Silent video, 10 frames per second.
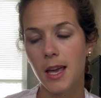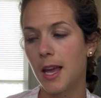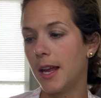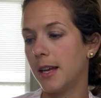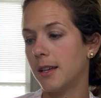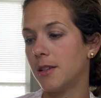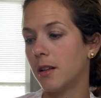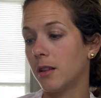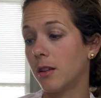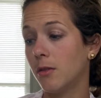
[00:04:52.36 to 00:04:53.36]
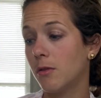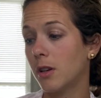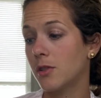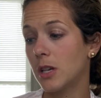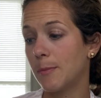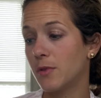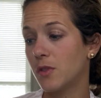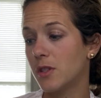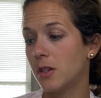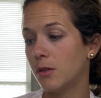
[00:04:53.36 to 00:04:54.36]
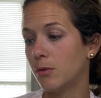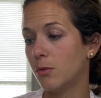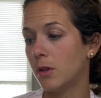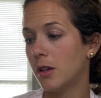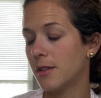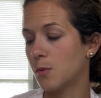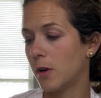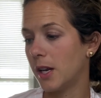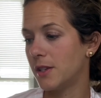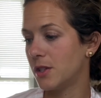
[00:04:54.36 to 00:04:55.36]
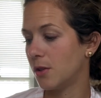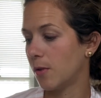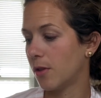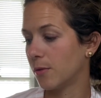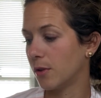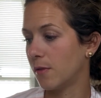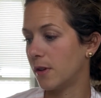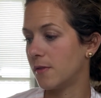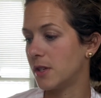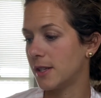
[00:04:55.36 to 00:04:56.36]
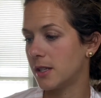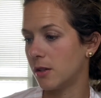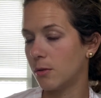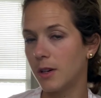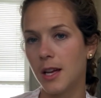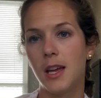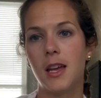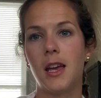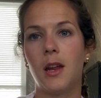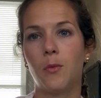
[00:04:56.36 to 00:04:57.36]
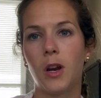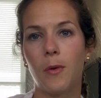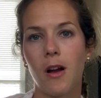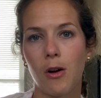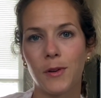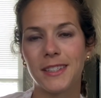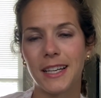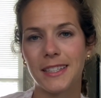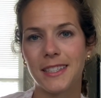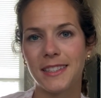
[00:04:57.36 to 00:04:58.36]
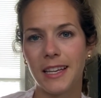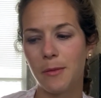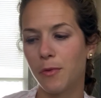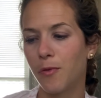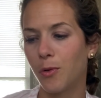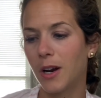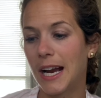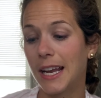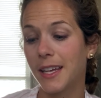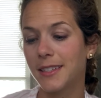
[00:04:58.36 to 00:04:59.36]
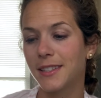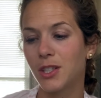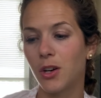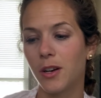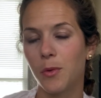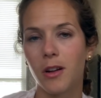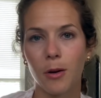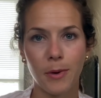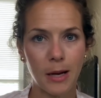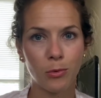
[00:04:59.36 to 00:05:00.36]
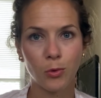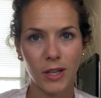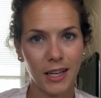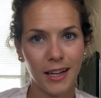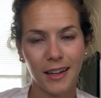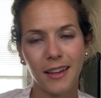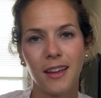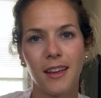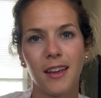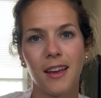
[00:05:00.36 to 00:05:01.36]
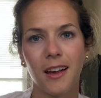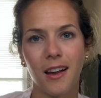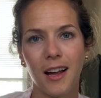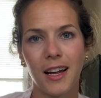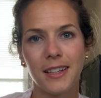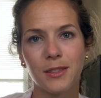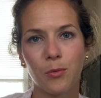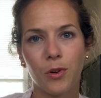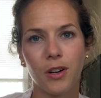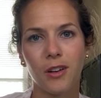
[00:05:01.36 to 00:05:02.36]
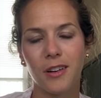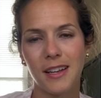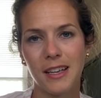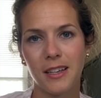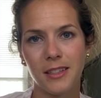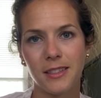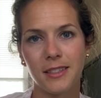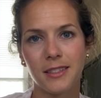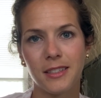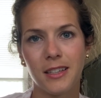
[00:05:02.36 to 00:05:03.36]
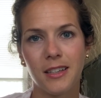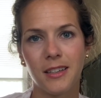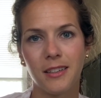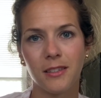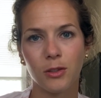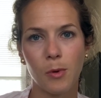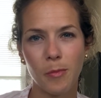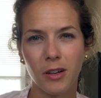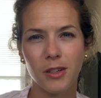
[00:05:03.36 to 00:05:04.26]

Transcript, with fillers: in Luke chapter 2, 22 through 52. And what do I always like to say before I get started with our Bible reading? God's word is, remember,